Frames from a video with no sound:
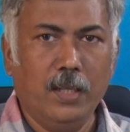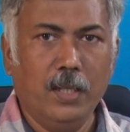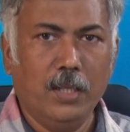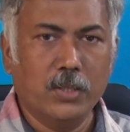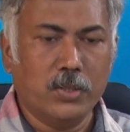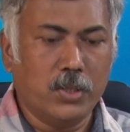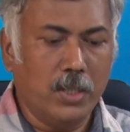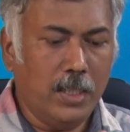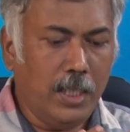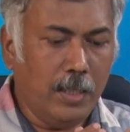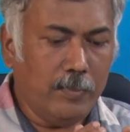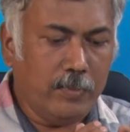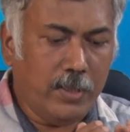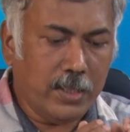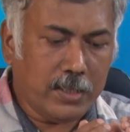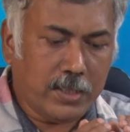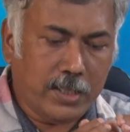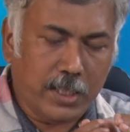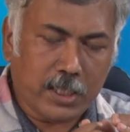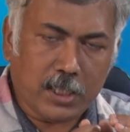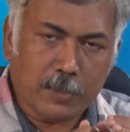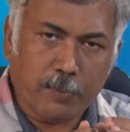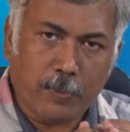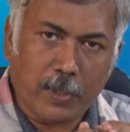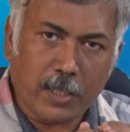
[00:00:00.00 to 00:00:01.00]
So, if this
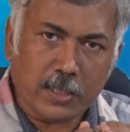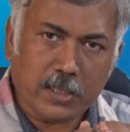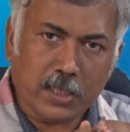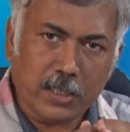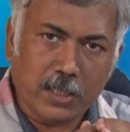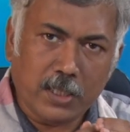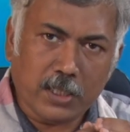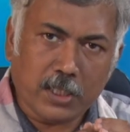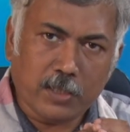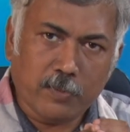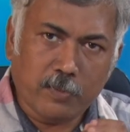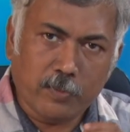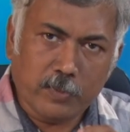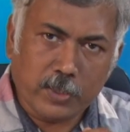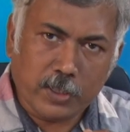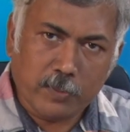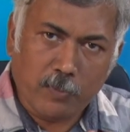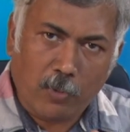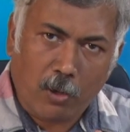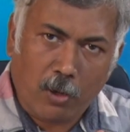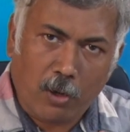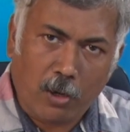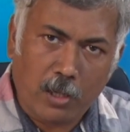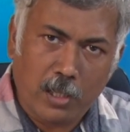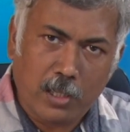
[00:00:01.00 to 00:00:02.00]
dispersion is
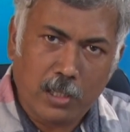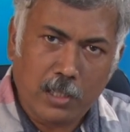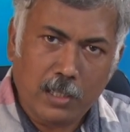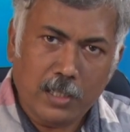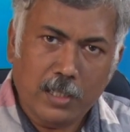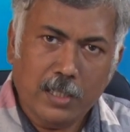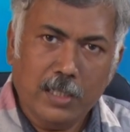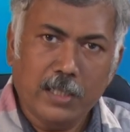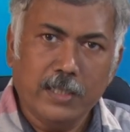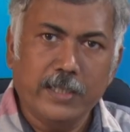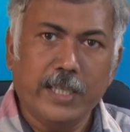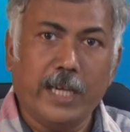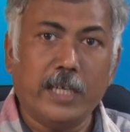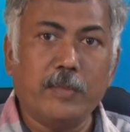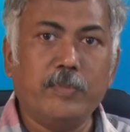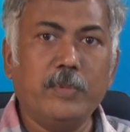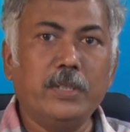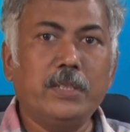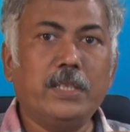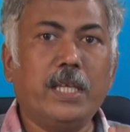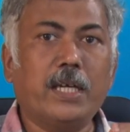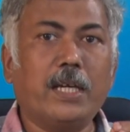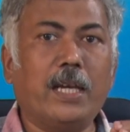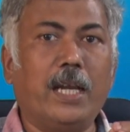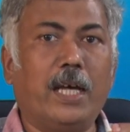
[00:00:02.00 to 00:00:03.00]
small that
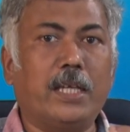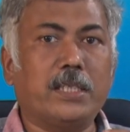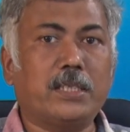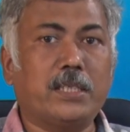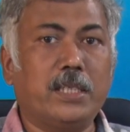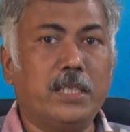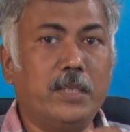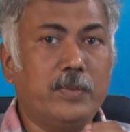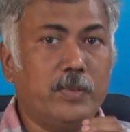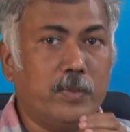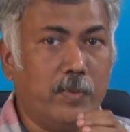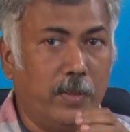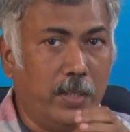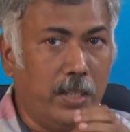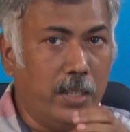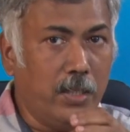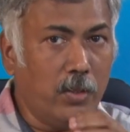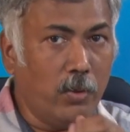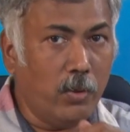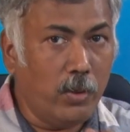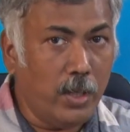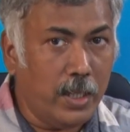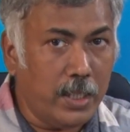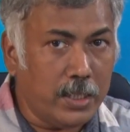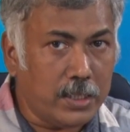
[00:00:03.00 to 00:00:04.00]
means the cluster is very
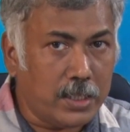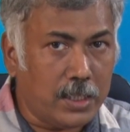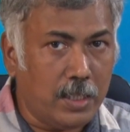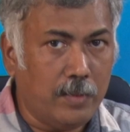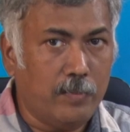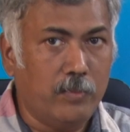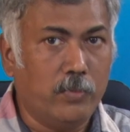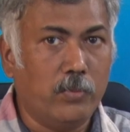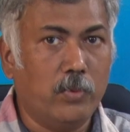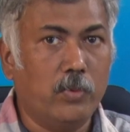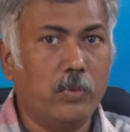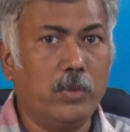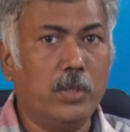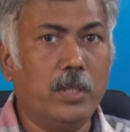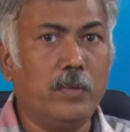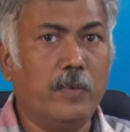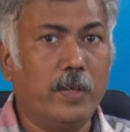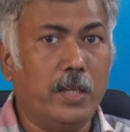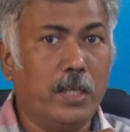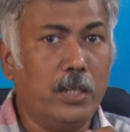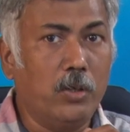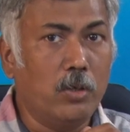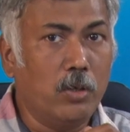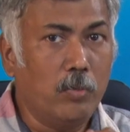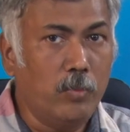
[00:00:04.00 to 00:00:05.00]
cohesive very
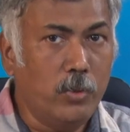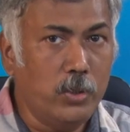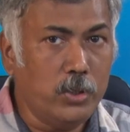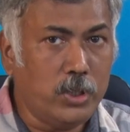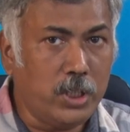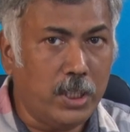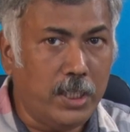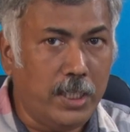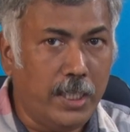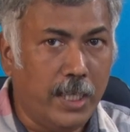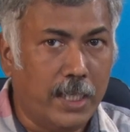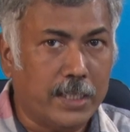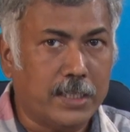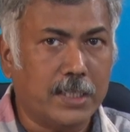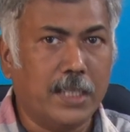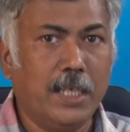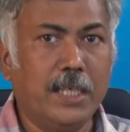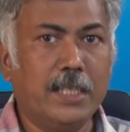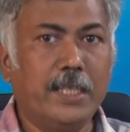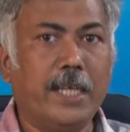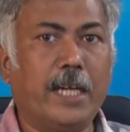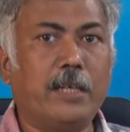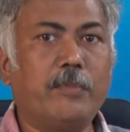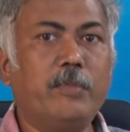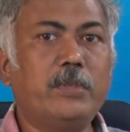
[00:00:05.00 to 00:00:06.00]
very homogeneous
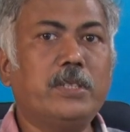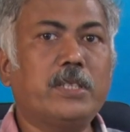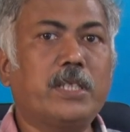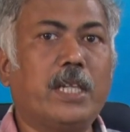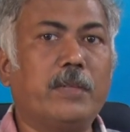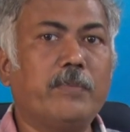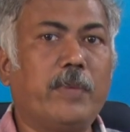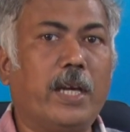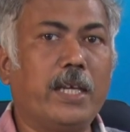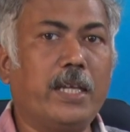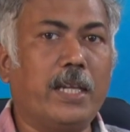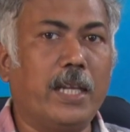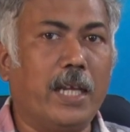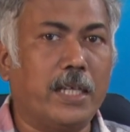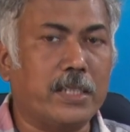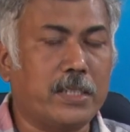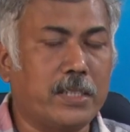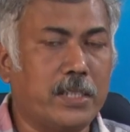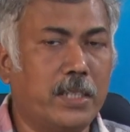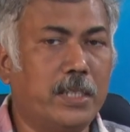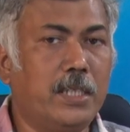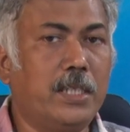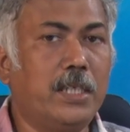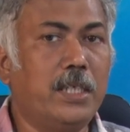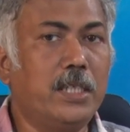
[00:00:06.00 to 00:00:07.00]
that means my
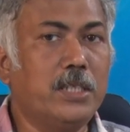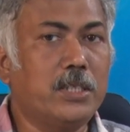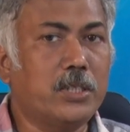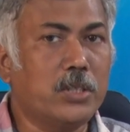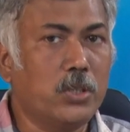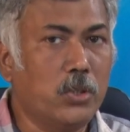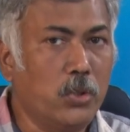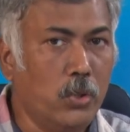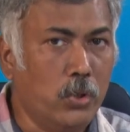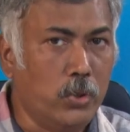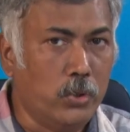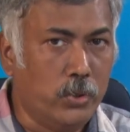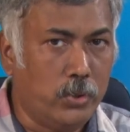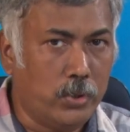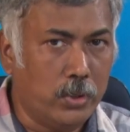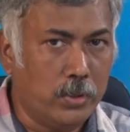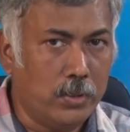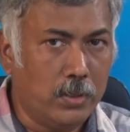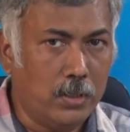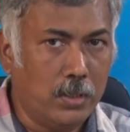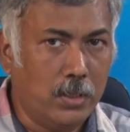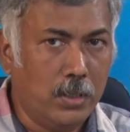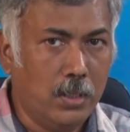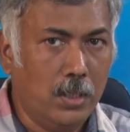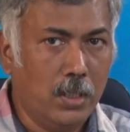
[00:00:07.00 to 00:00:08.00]
clustering is good.
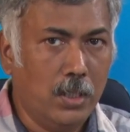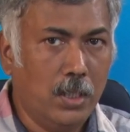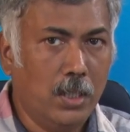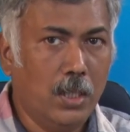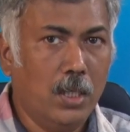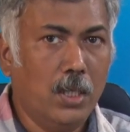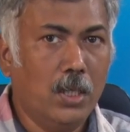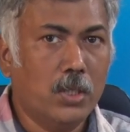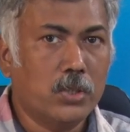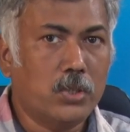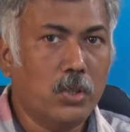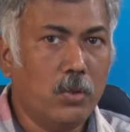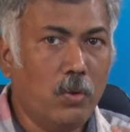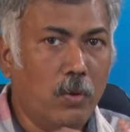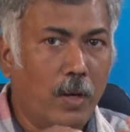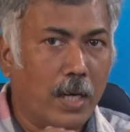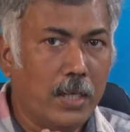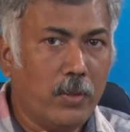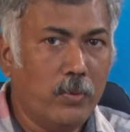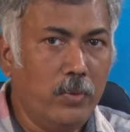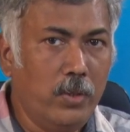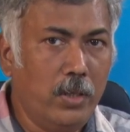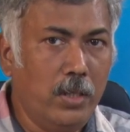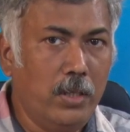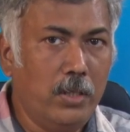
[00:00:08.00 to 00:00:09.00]
So, what
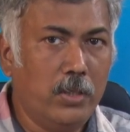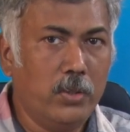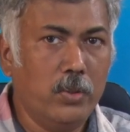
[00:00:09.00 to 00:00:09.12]
we will